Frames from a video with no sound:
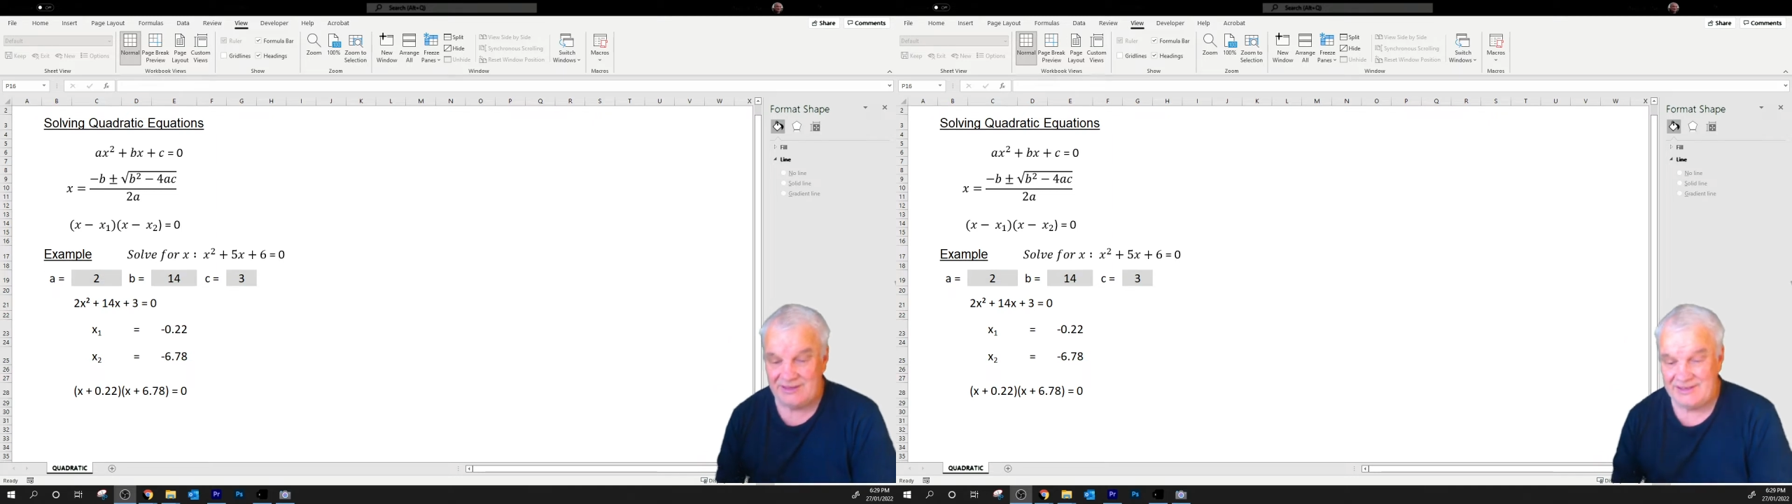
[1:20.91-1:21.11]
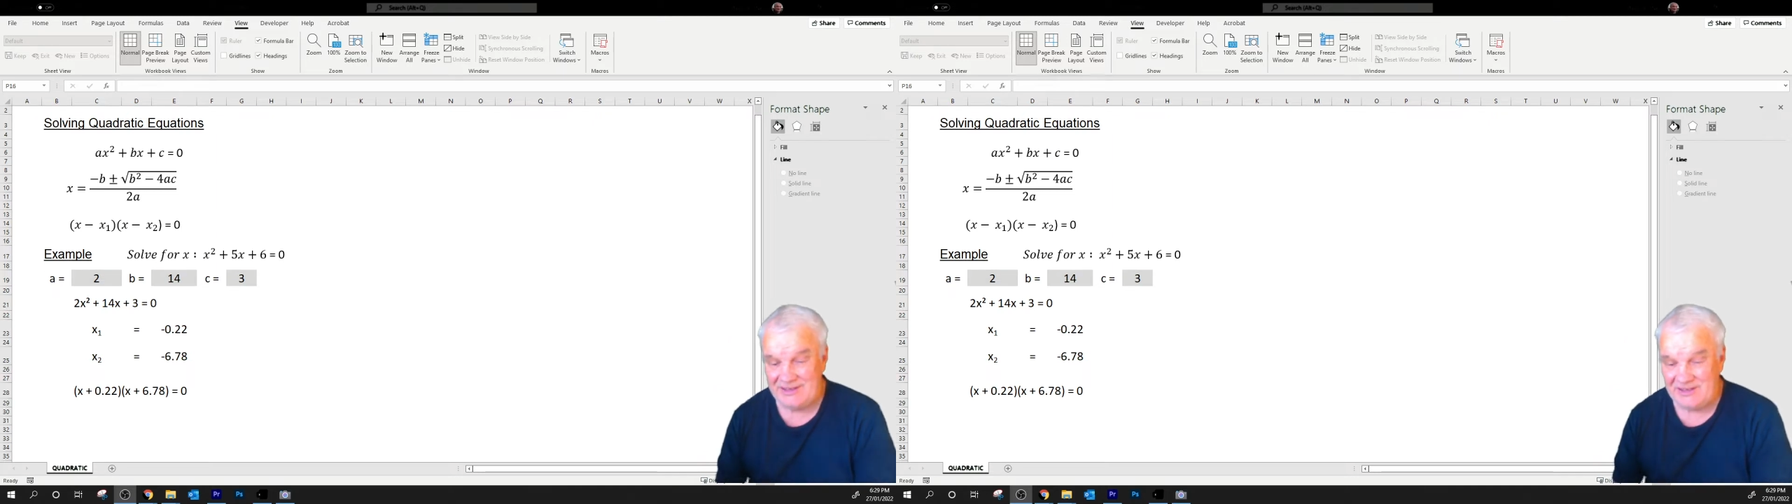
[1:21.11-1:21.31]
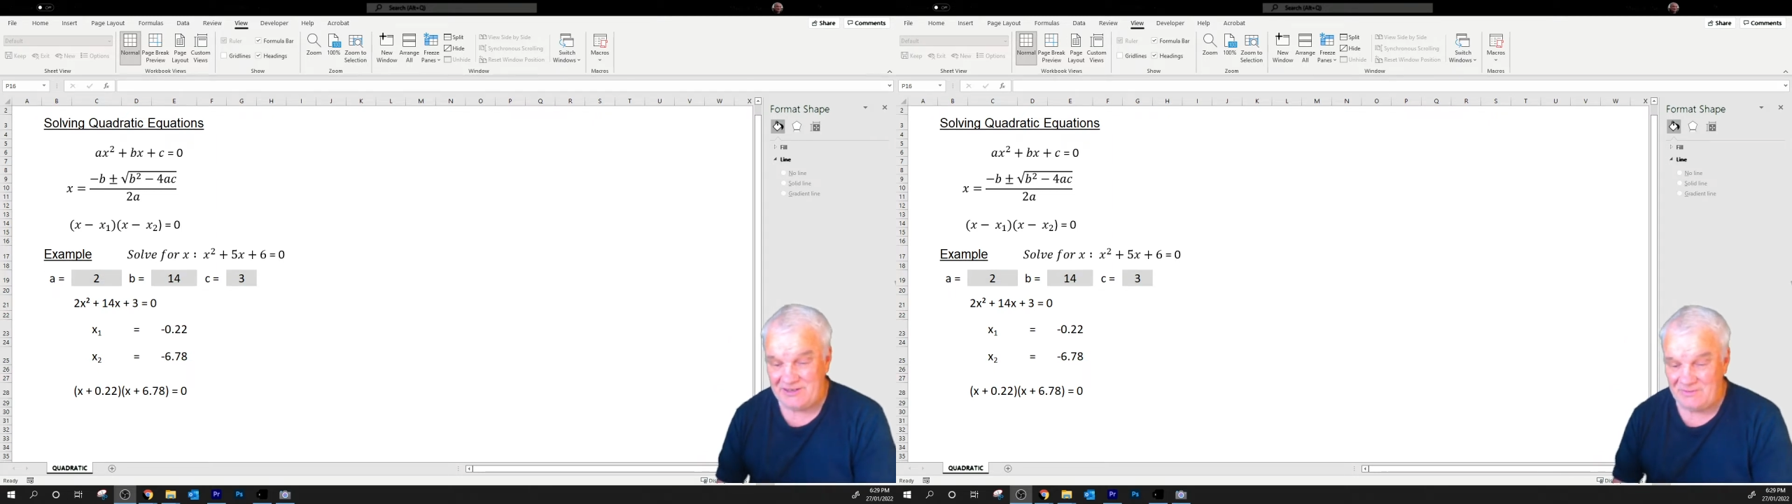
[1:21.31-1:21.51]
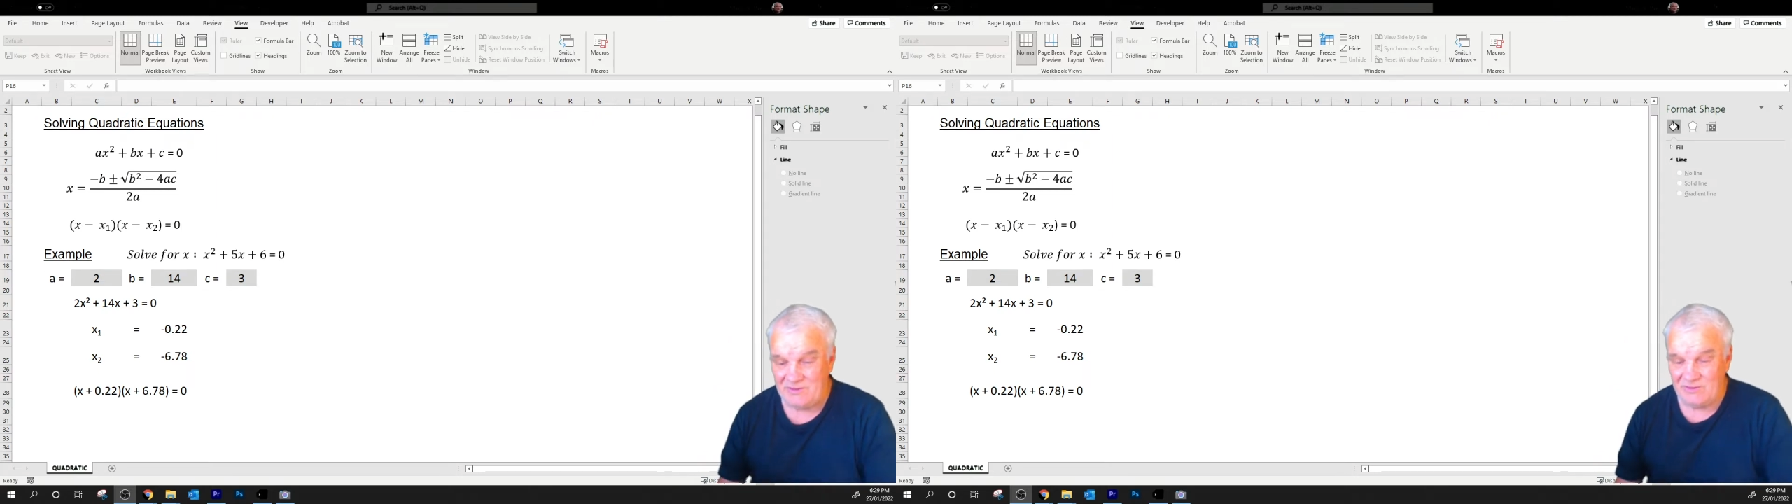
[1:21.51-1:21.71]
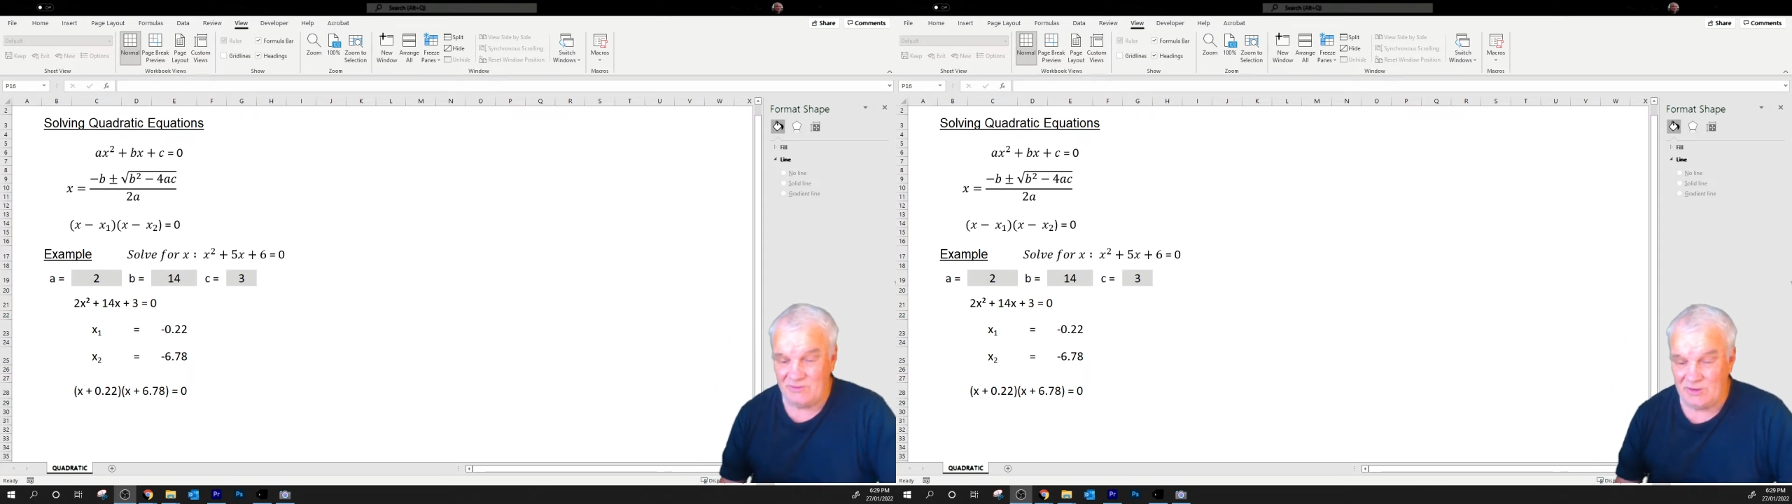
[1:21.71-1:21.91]
we,
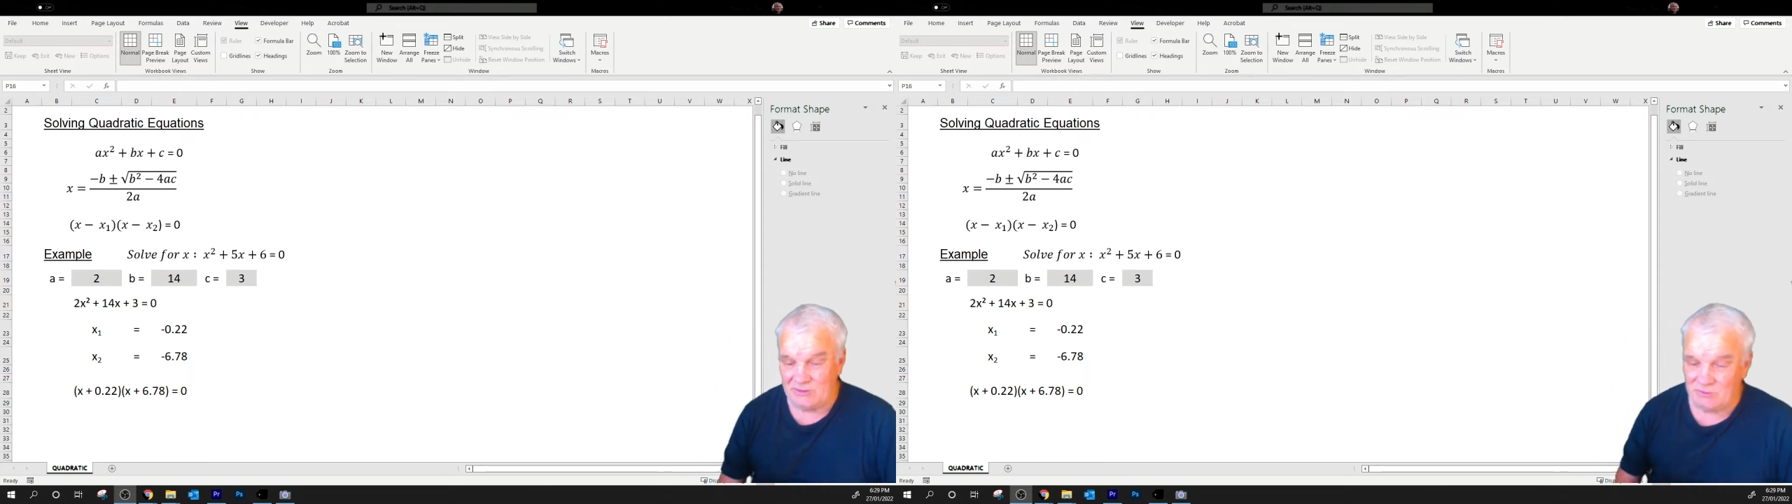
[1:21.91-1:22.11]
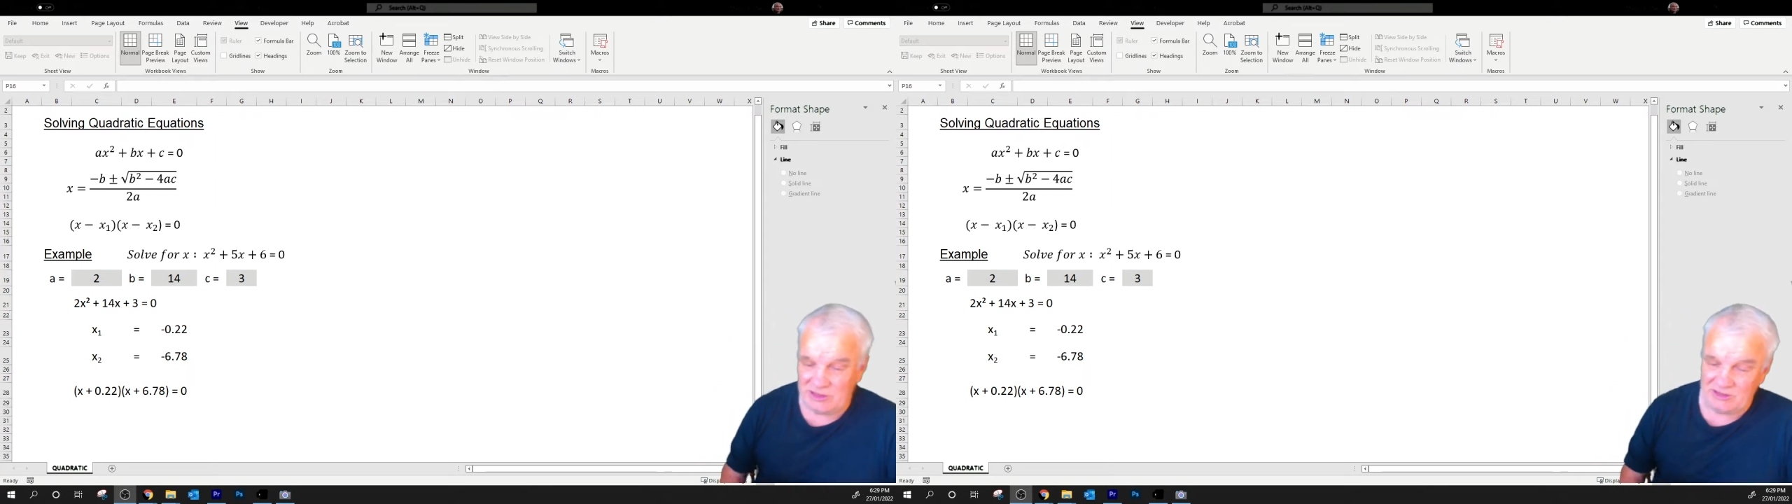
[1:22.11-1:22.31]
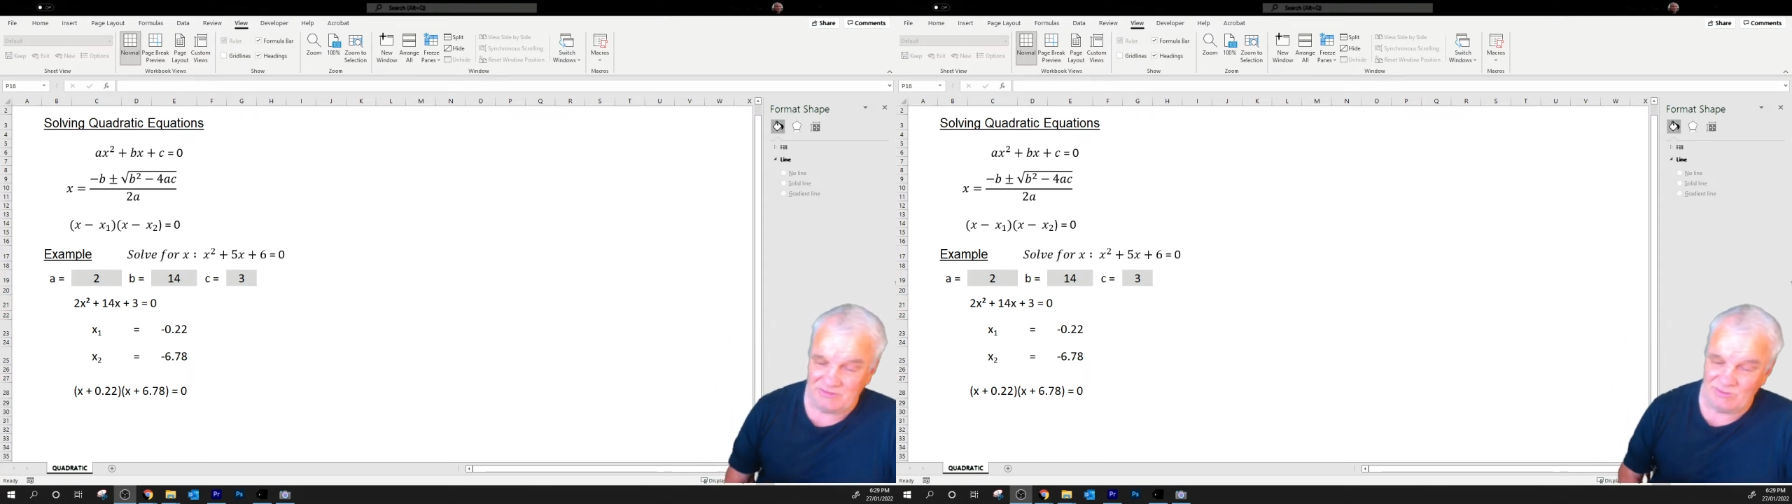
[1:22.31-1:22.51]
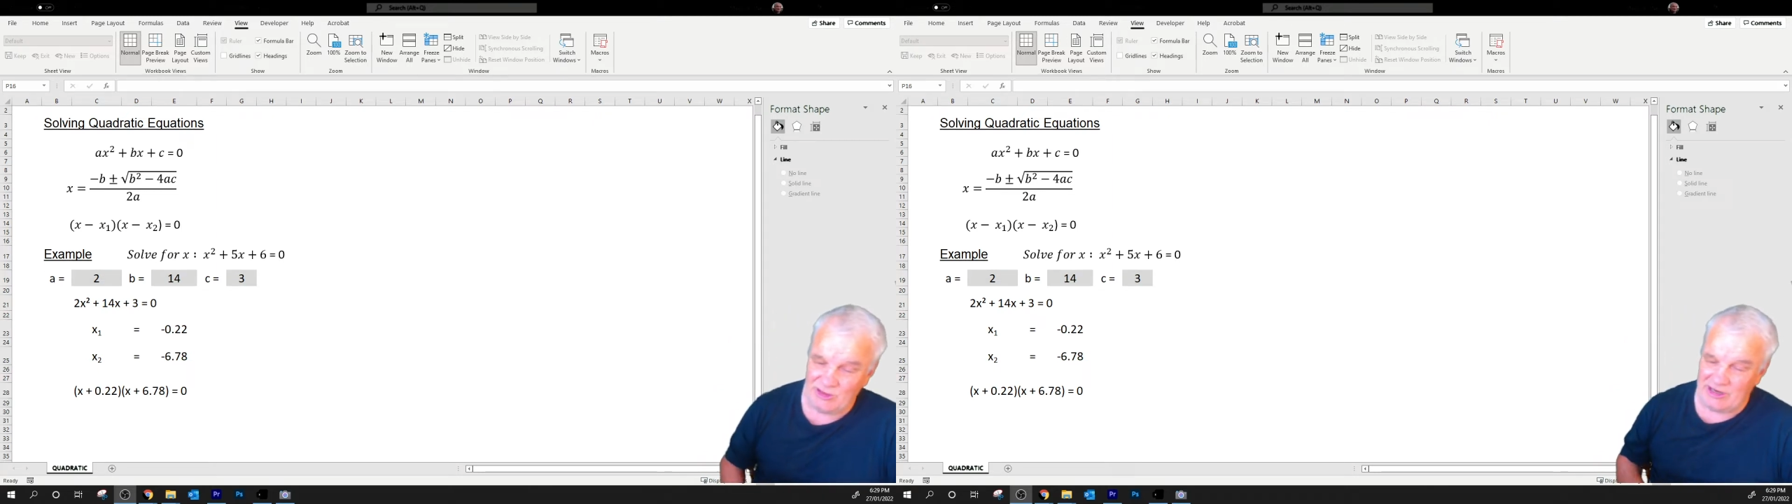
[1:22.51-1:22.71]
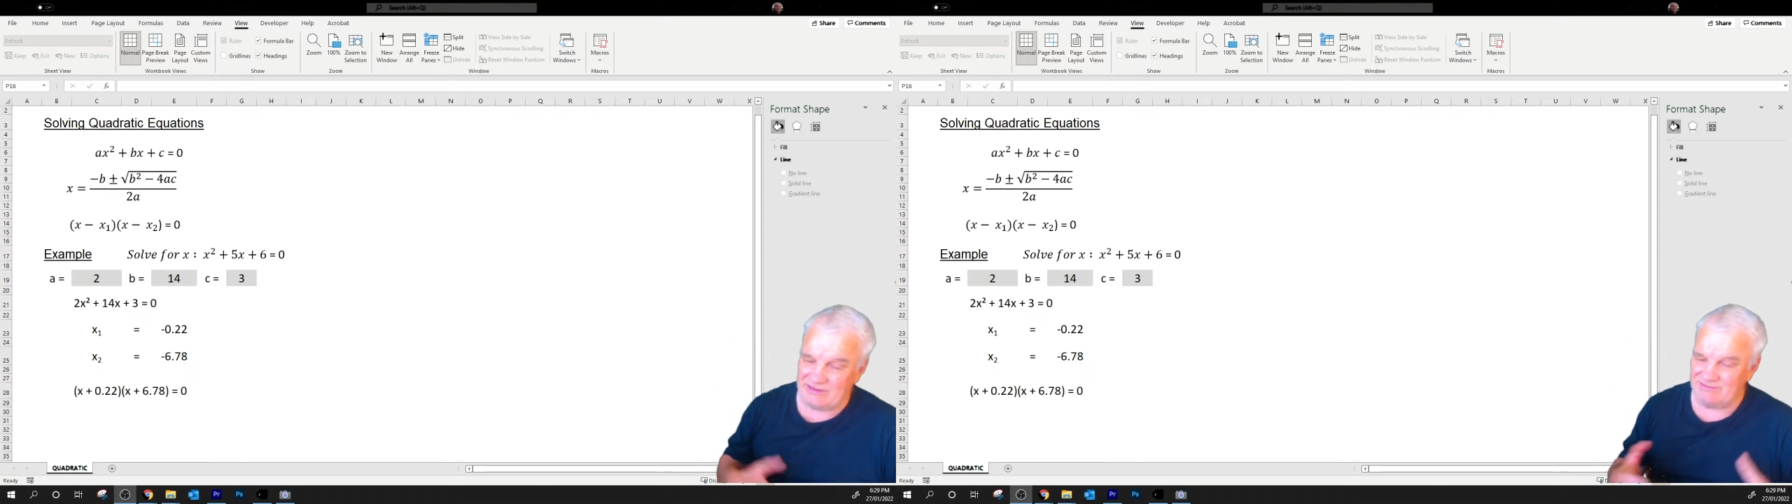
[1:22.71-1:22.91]
you
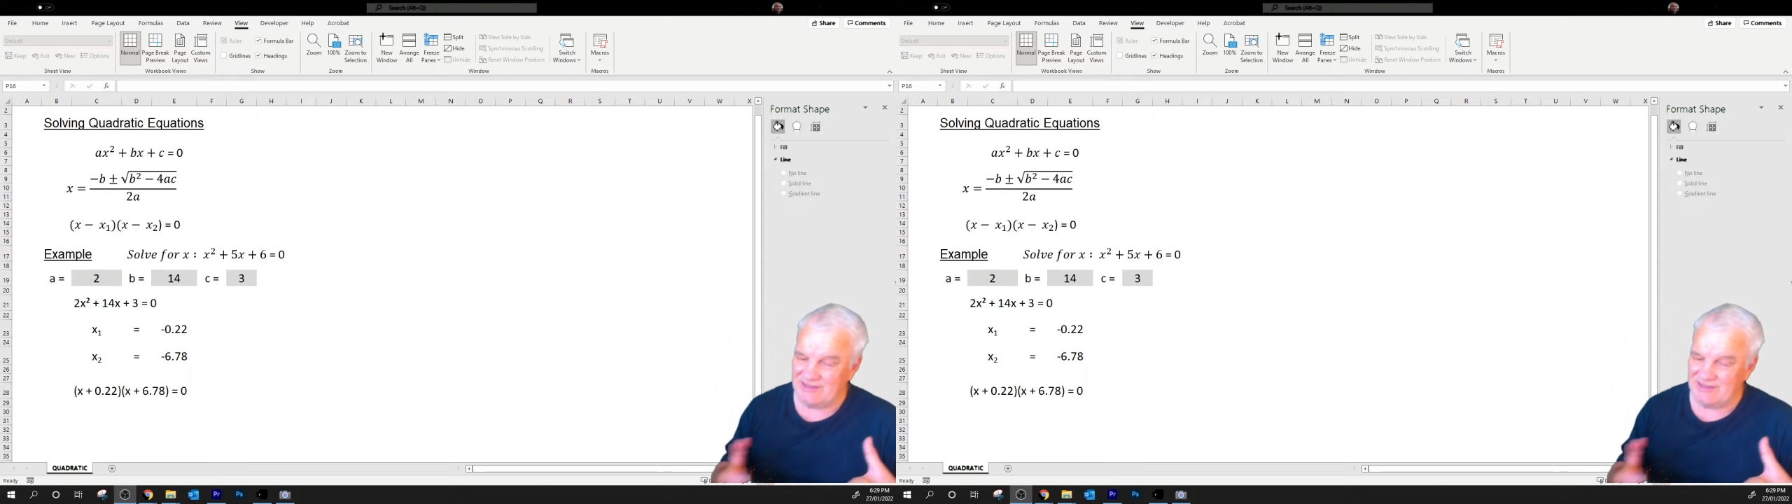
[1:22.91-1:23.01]
know,